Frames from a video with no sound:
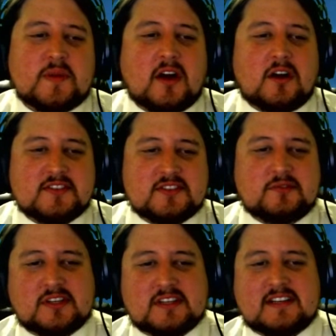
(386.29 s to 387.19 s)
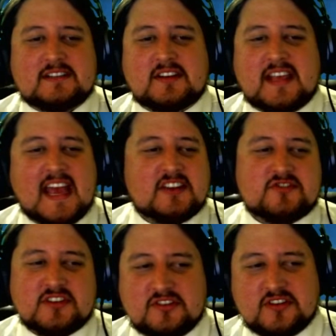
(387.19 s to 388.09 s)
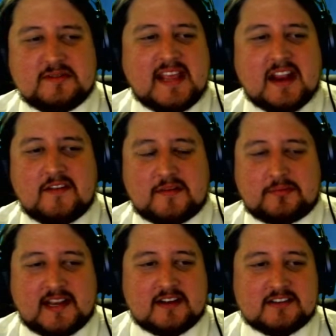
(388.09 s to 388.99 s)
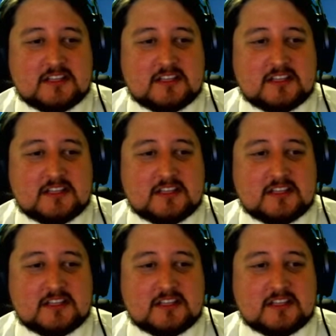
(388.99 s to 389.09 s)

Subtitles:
we also took extra good care of the players,